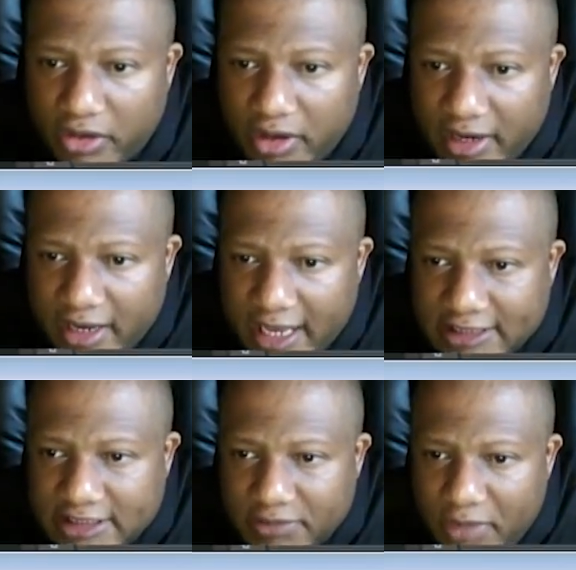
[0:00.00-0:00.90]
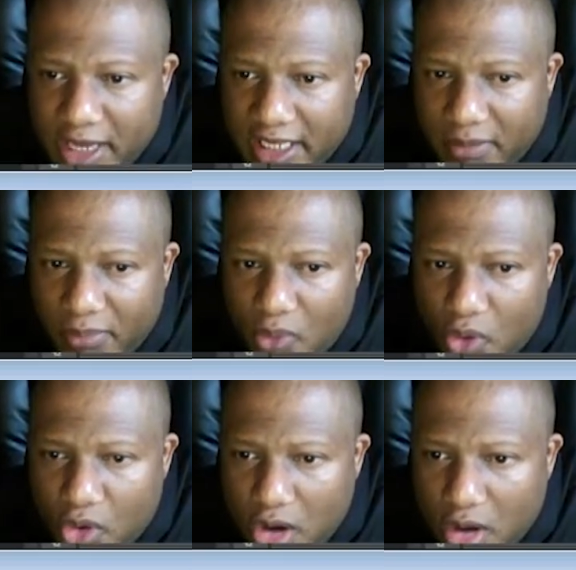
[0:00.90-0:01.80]
And to make it a more
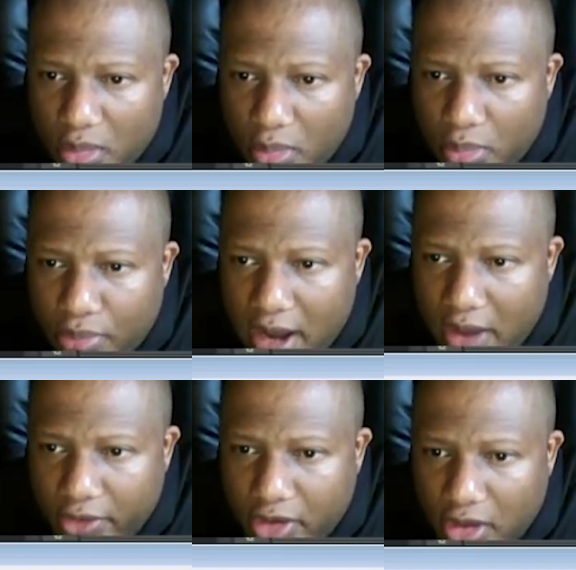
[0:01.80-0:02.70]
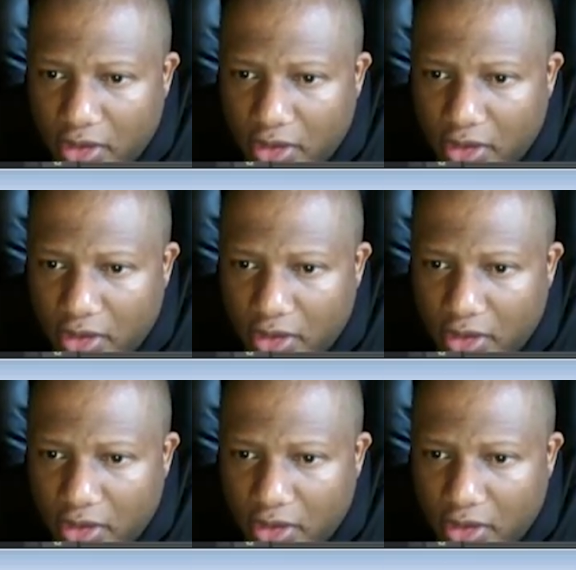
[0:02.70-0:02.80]
browner color,